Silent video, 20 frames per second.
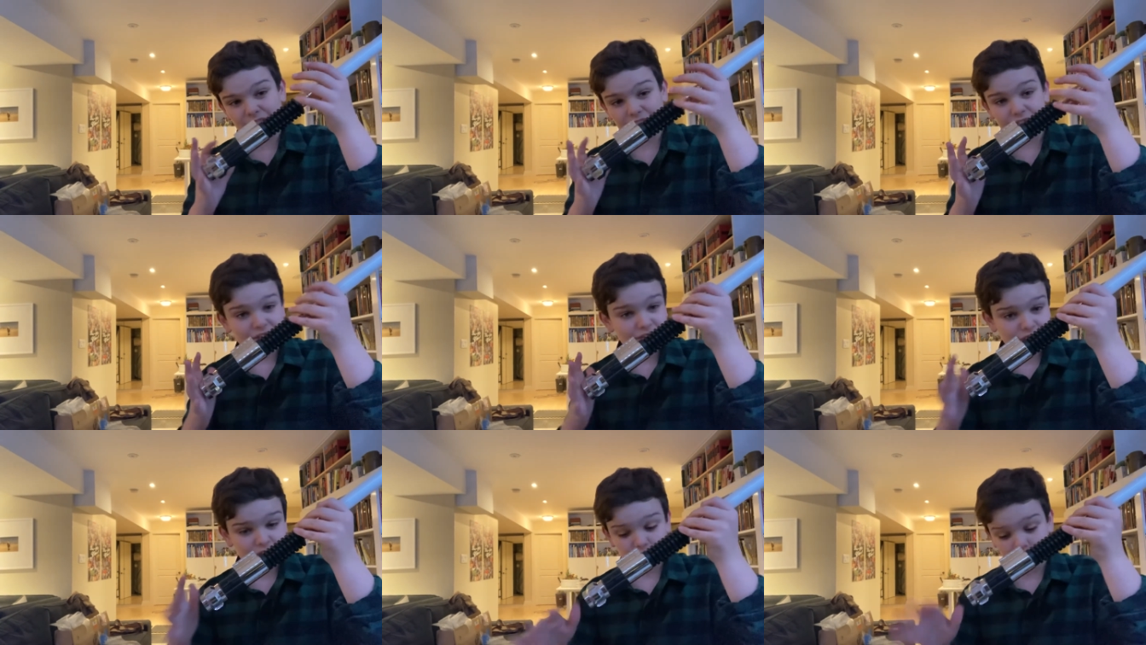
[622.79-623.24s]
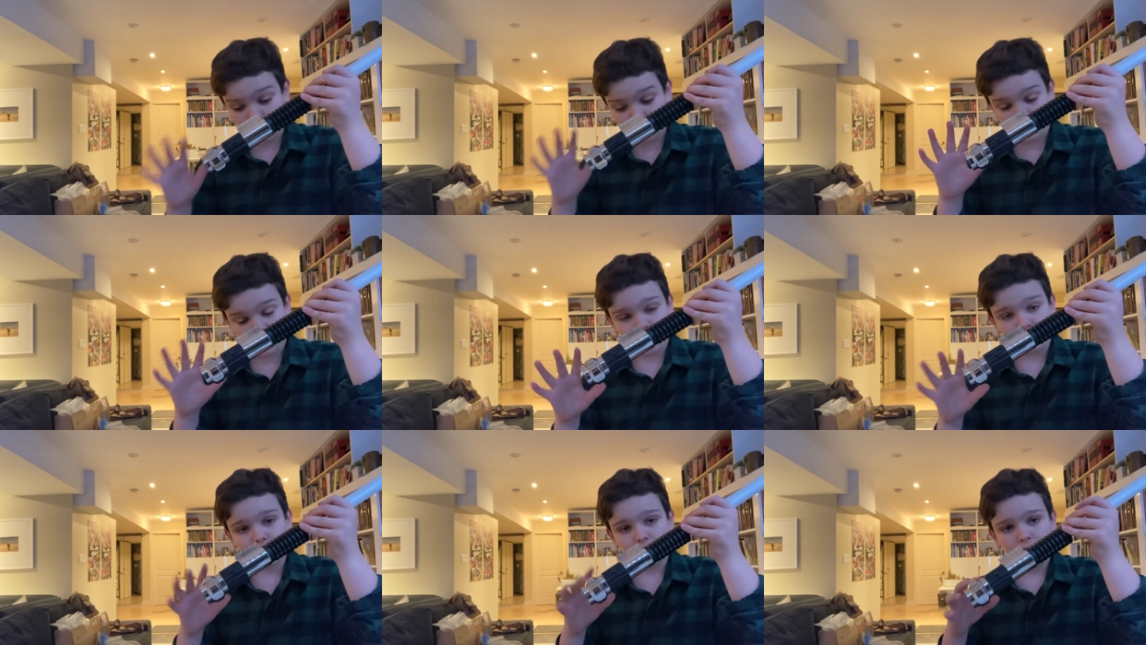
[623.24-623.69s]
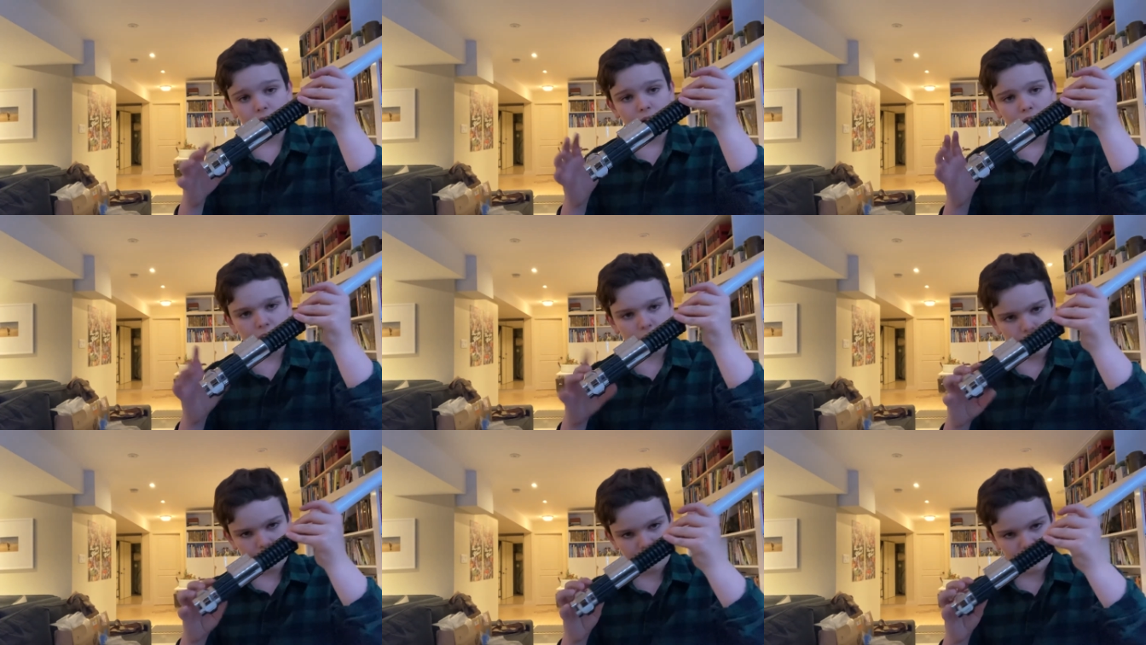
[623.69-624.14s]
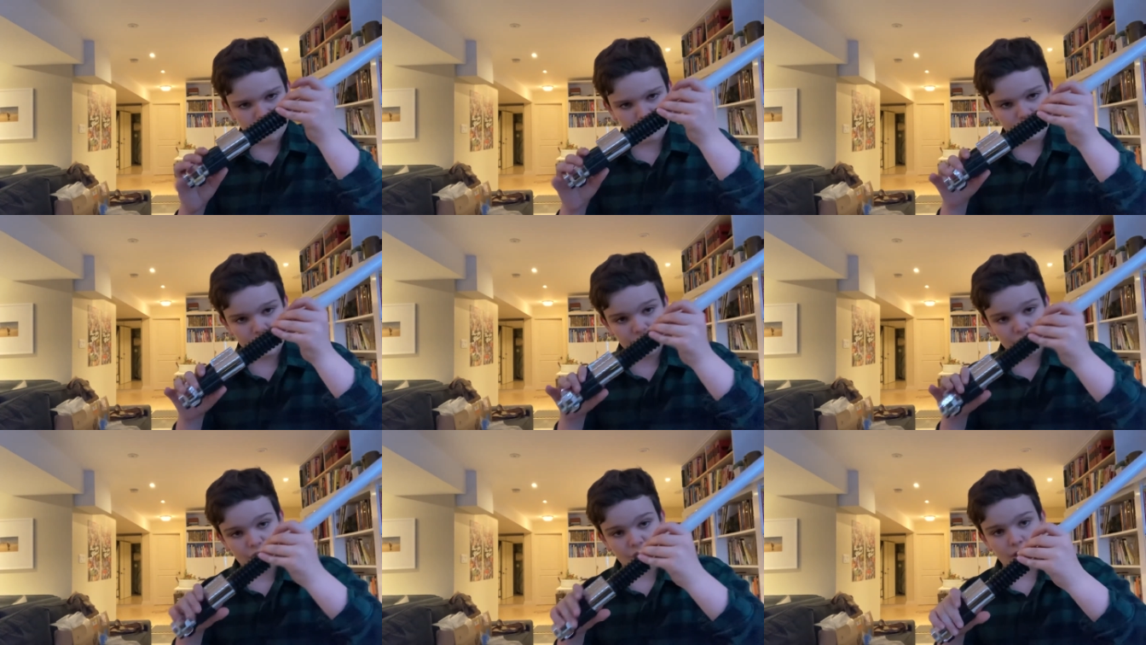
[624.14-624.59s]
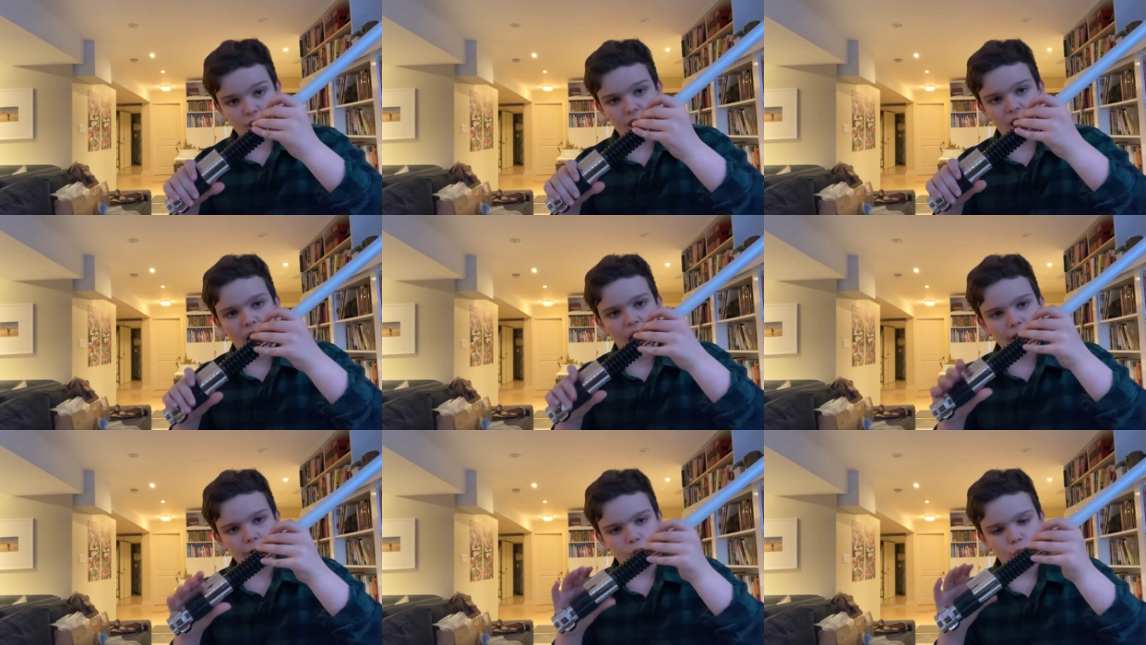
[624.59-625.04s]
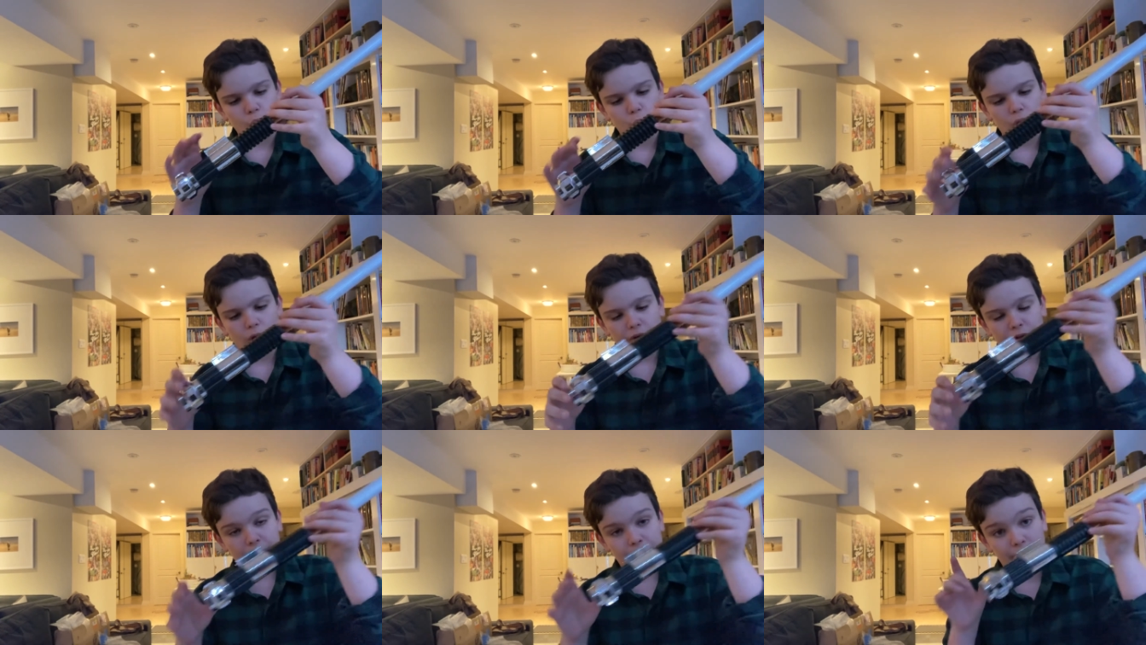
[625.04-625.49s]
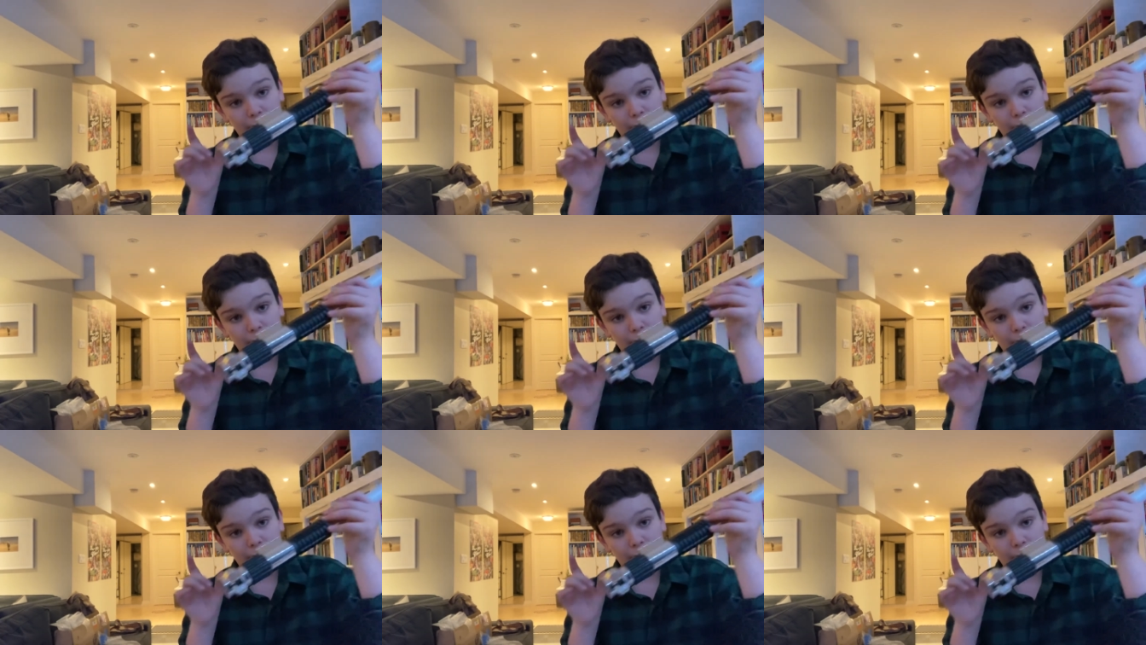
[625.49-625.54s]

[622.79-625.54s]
This does a lot better because it's a lot higher quality.